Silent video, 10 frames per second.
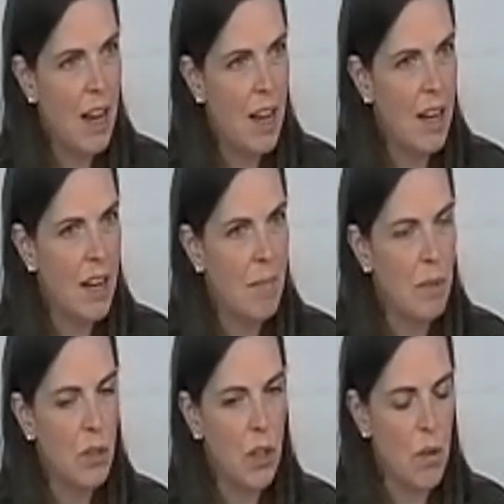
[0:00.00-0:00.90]
Um,
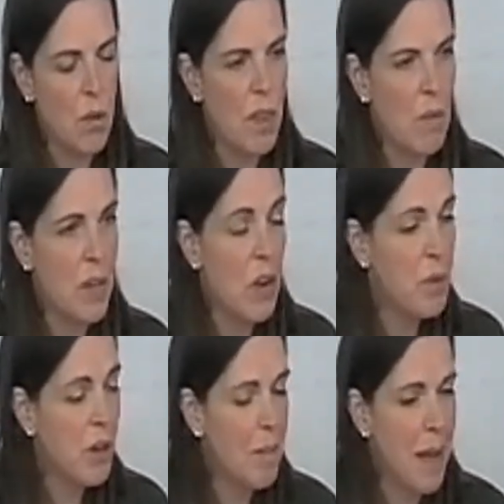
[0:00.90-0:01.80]
so then we hope you
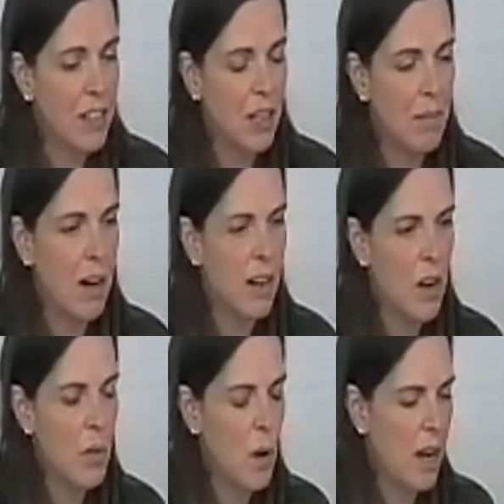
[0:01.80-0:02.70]
come back
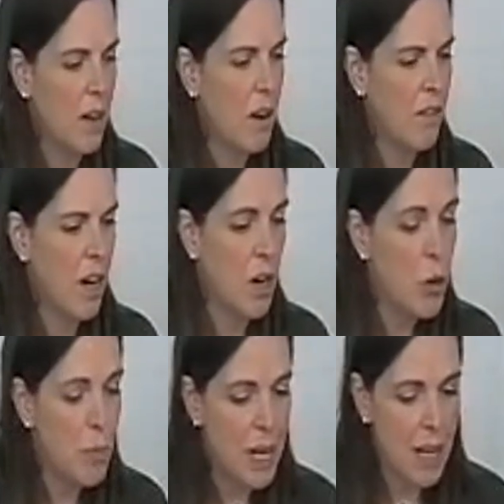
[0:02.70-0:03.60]
tomorrow uh, for our
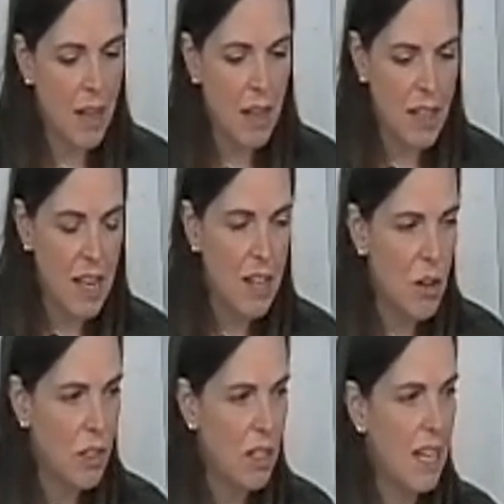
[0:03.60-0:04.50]
opening
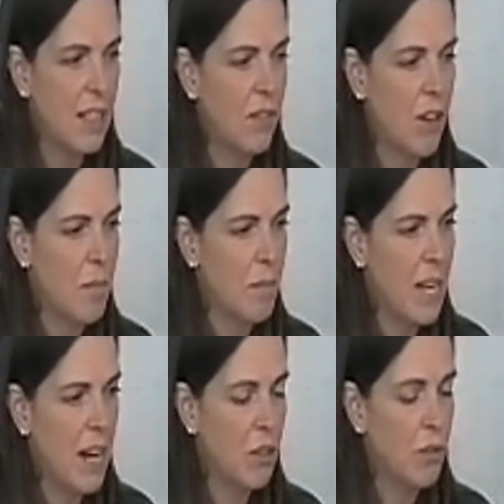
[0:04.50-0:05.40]
keynote is from
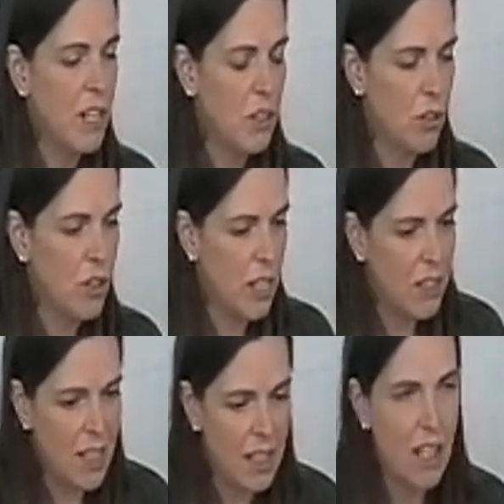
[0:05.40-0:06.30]
Dr. Rachel
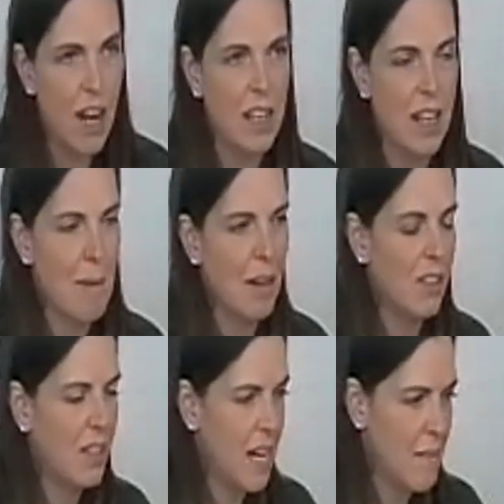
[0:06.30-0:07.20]
Shelton talking about
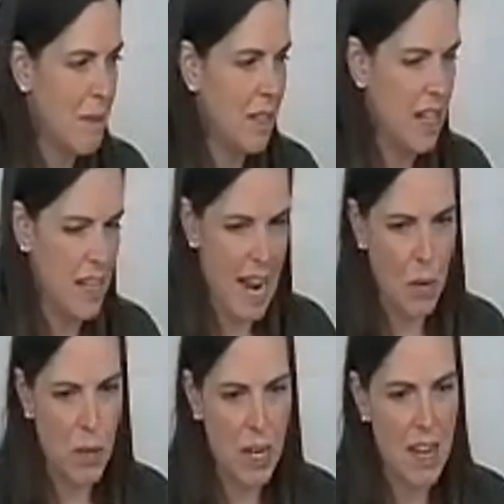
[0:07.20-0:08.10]
sustainability and
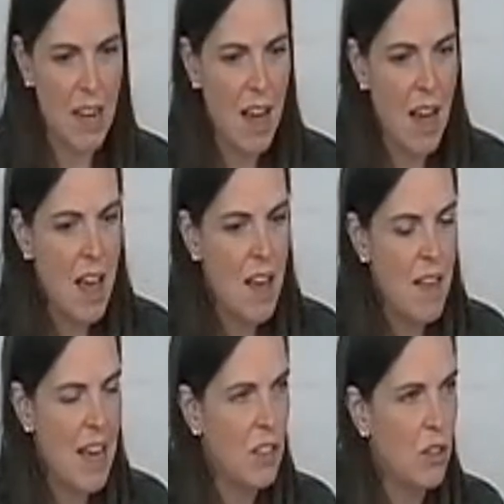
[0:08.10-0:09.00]
equity.
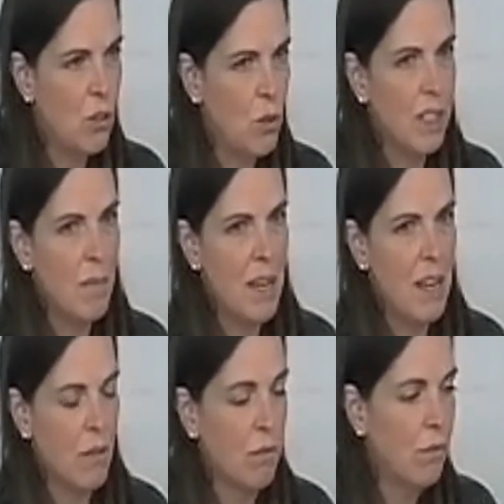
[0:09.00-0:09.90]
That is sure to be
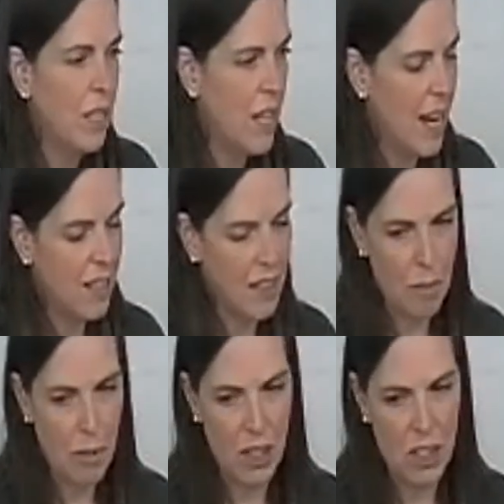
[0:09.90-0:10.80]
a really excellent
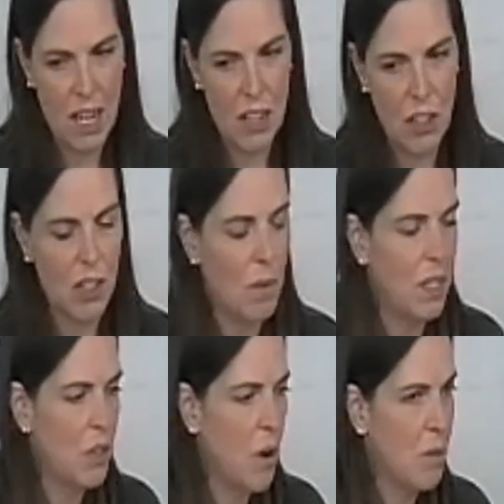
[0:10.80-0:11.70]
presentation. So we
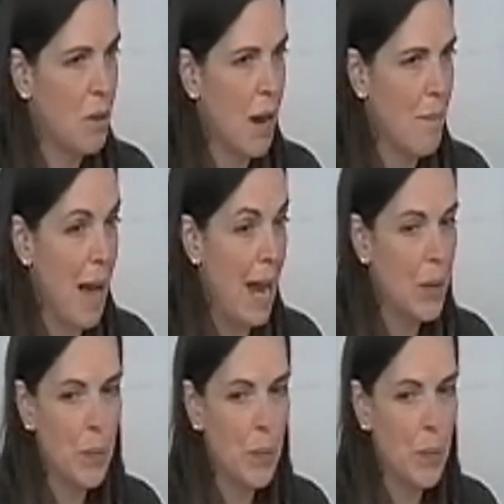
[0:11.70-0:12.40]
do hope you come back.